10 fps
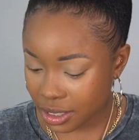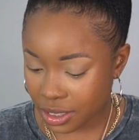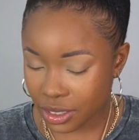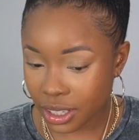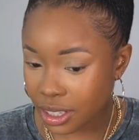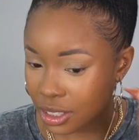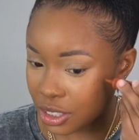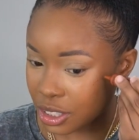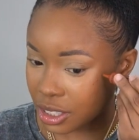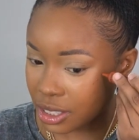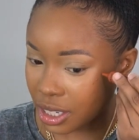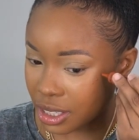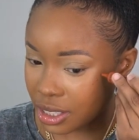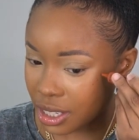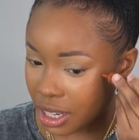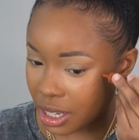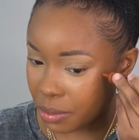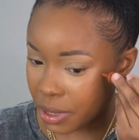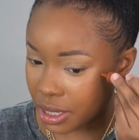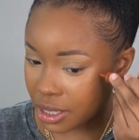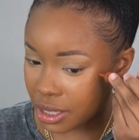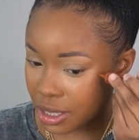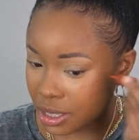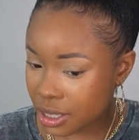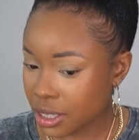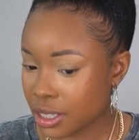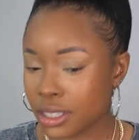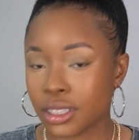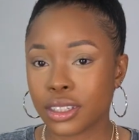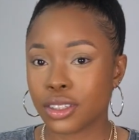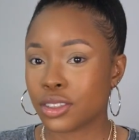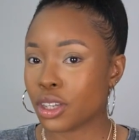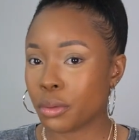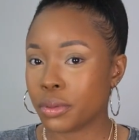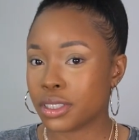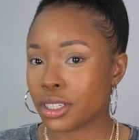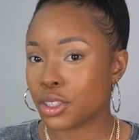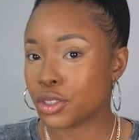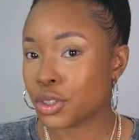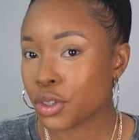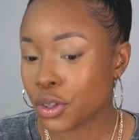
So I think she said a tiny bit. So I put in it